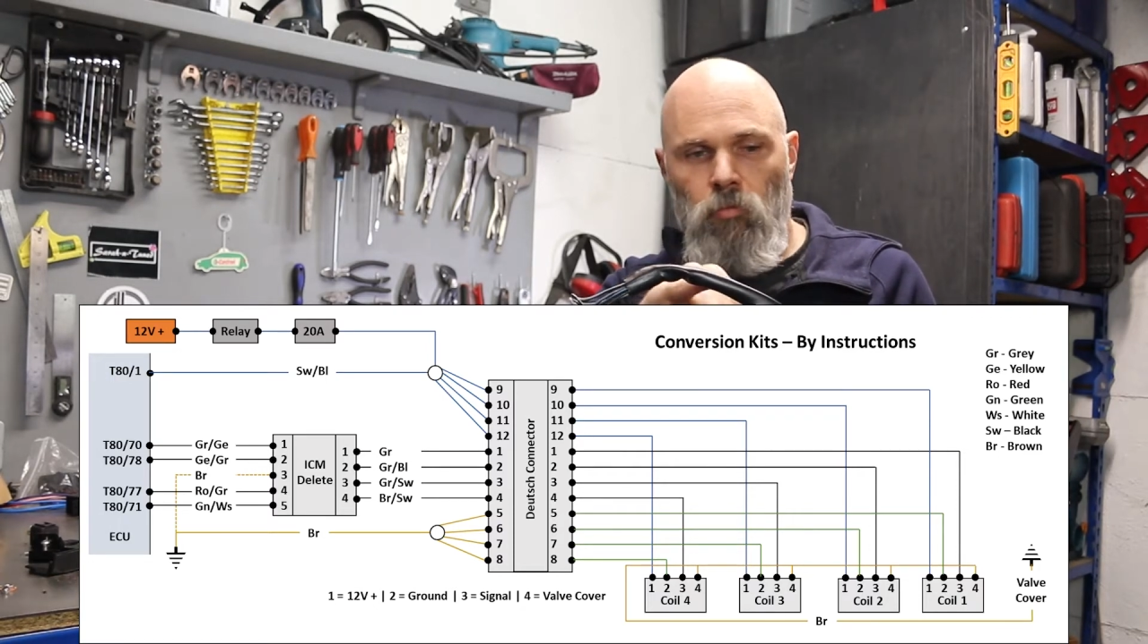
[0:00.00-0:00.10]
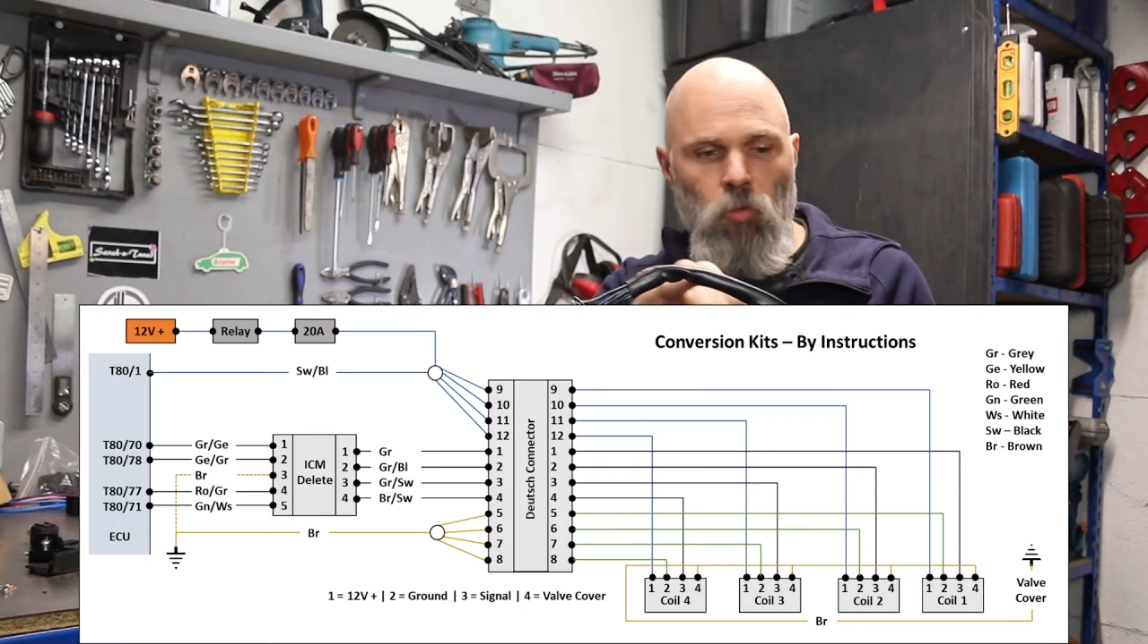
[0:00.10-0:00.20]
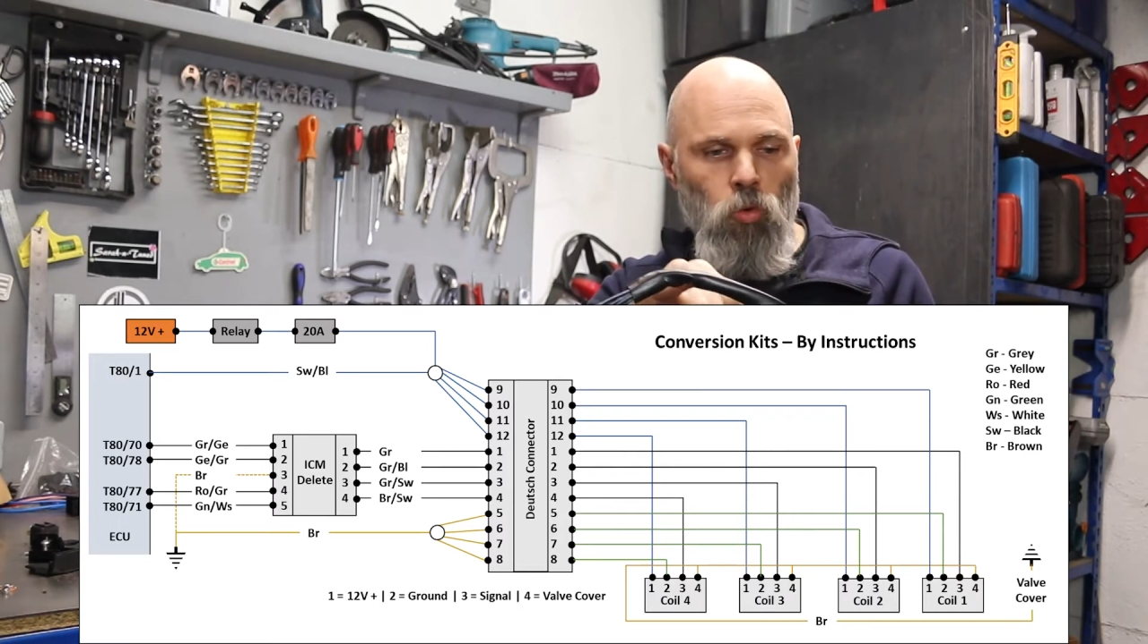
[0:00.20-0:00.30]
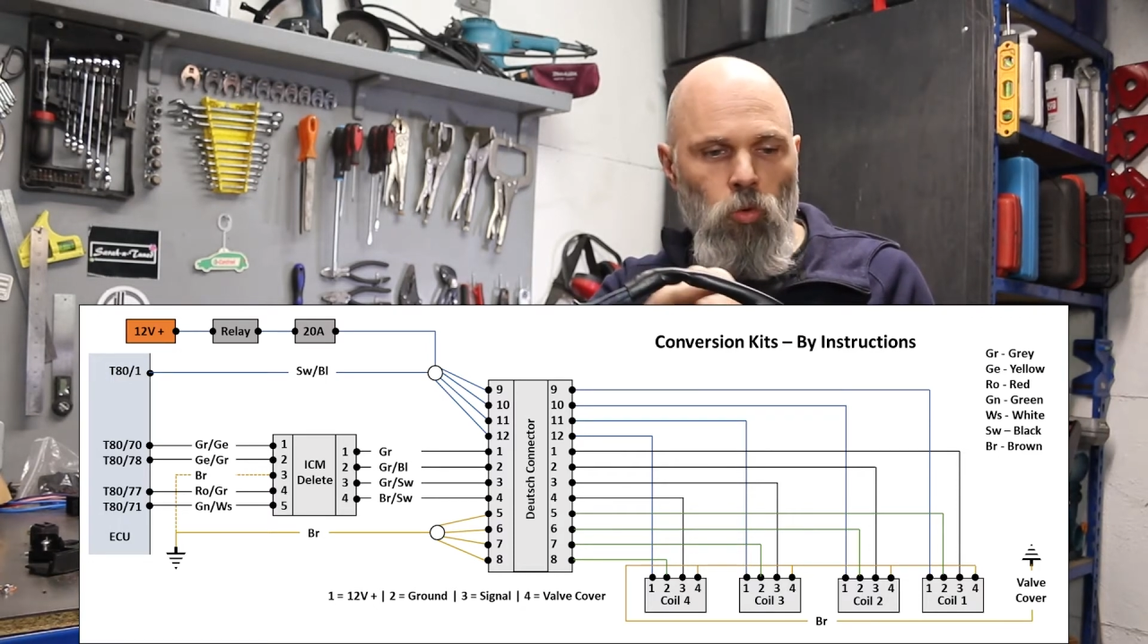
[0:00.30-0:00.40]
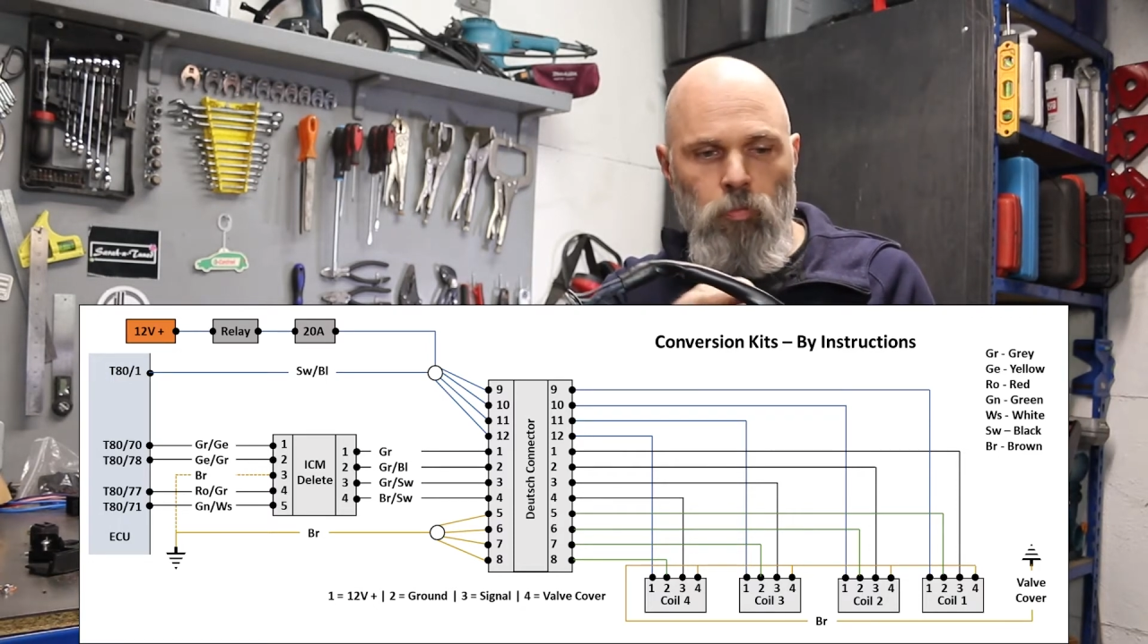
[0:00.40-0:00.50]

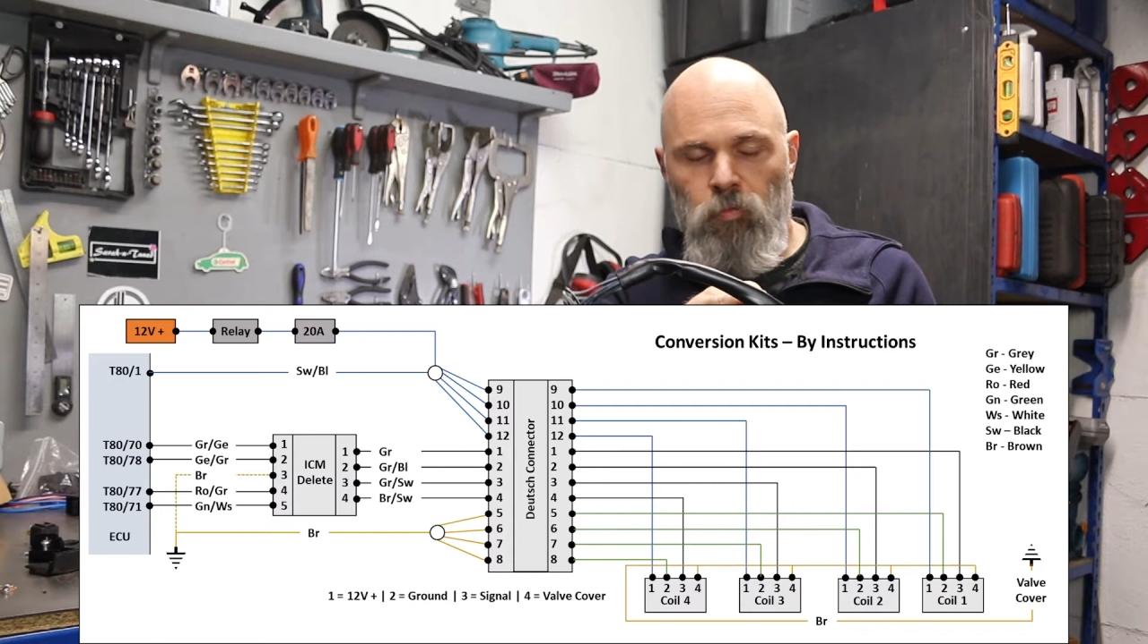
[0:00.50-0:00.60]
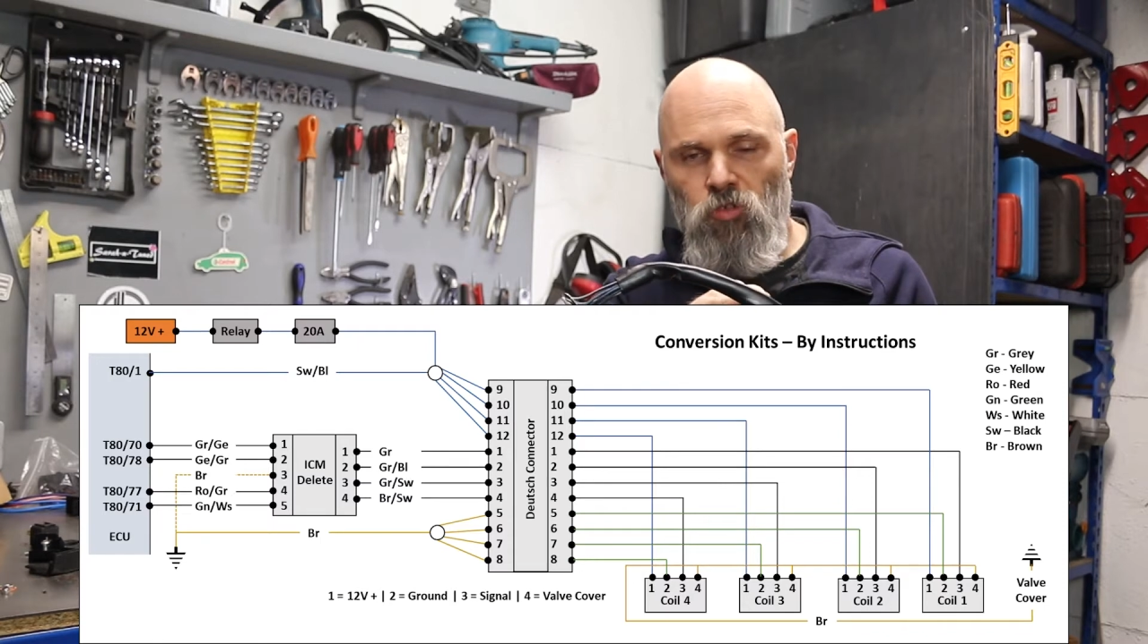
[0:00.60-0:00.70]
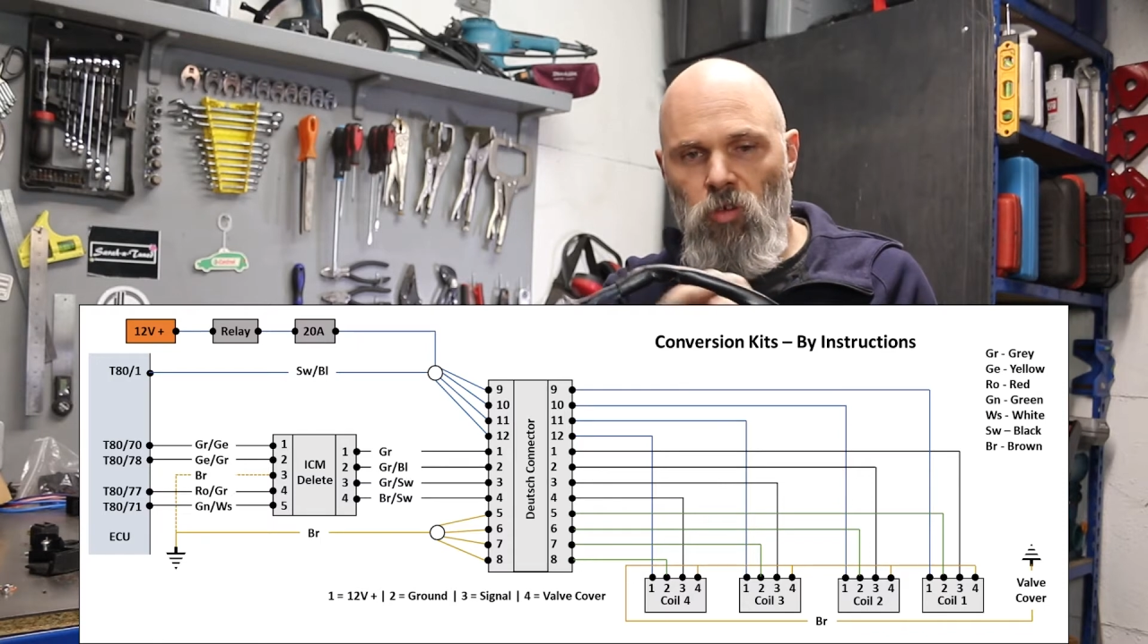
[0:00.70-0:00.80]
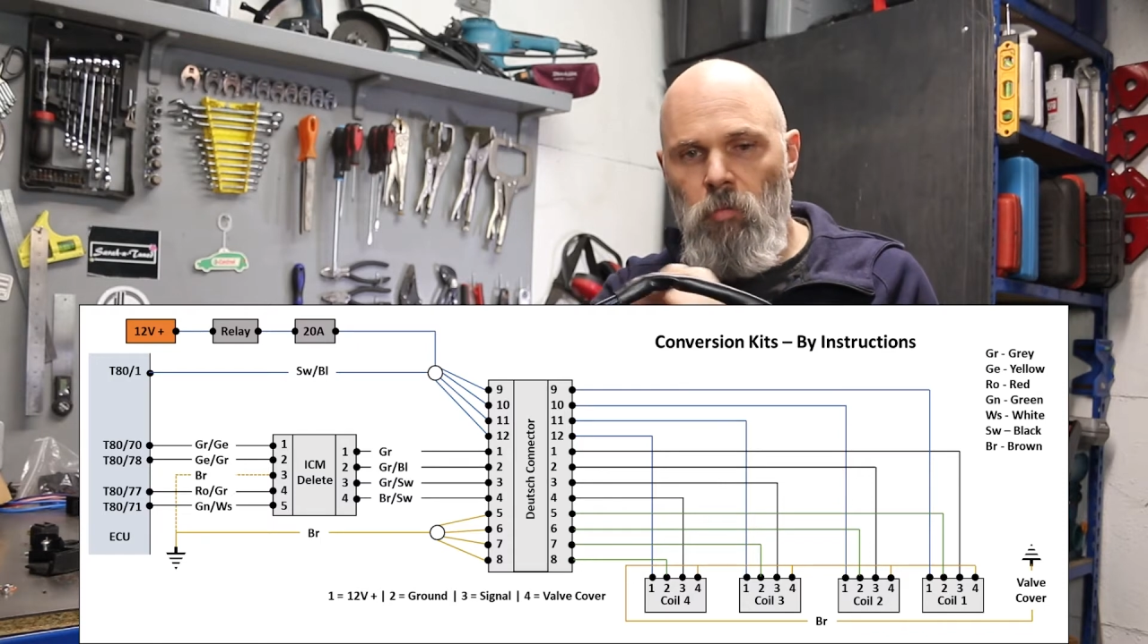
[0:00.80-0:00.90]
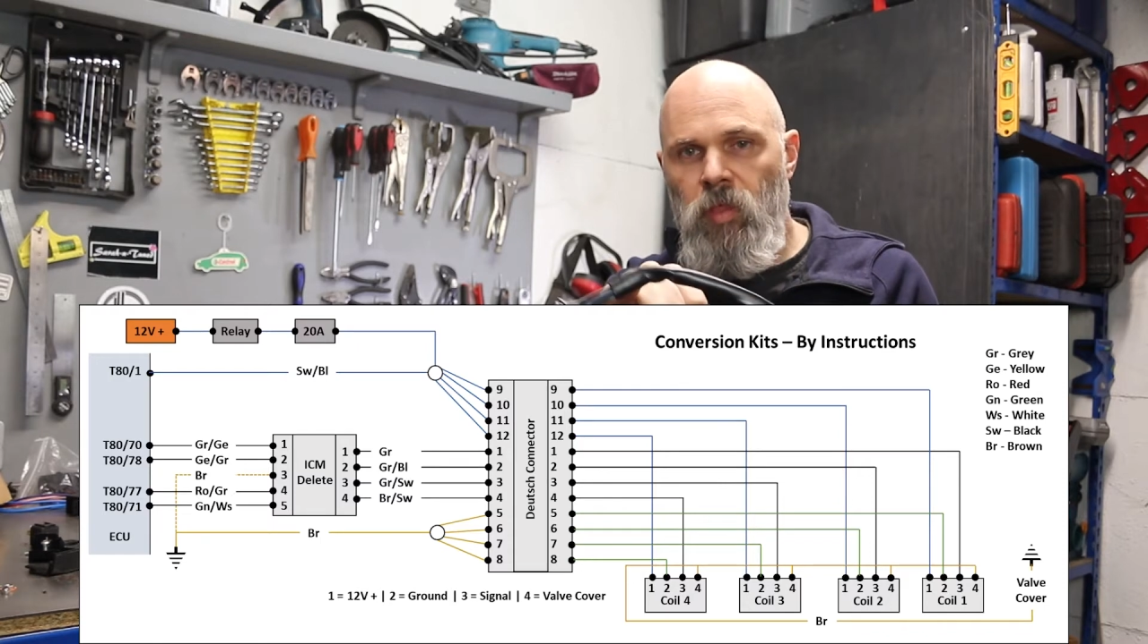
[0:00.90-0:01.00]
or
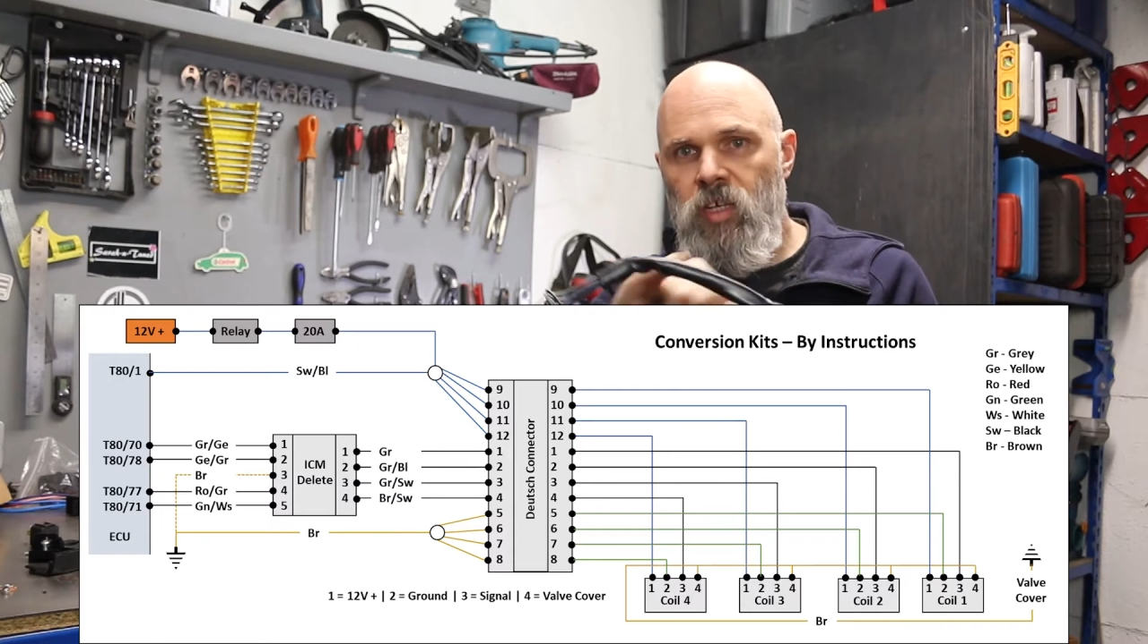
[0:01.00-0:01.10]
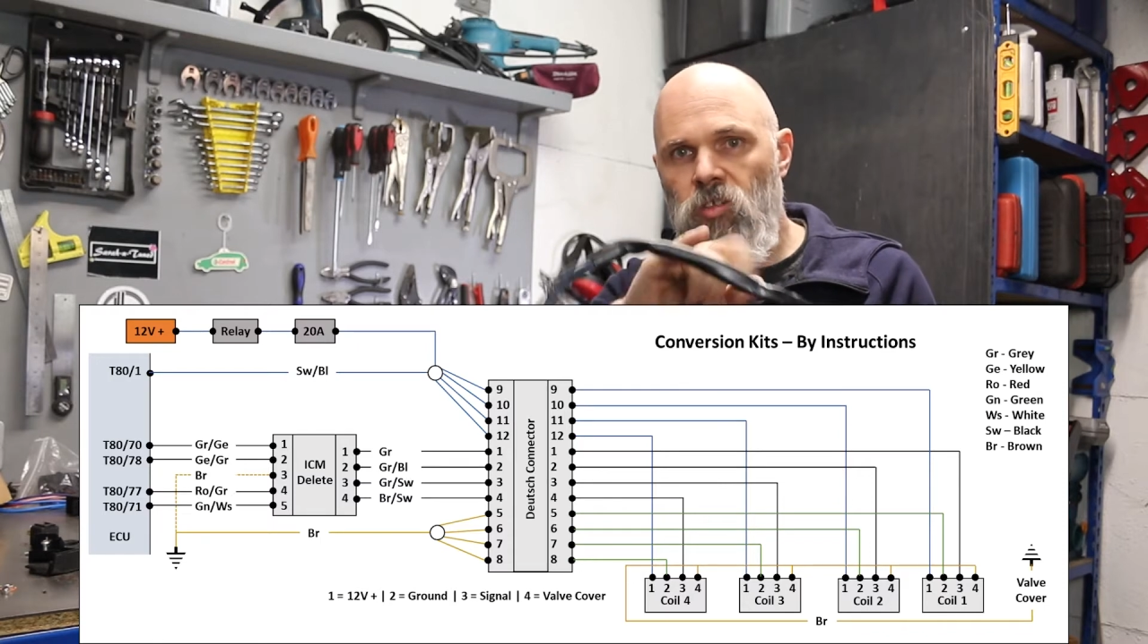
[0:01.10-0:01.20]
strip this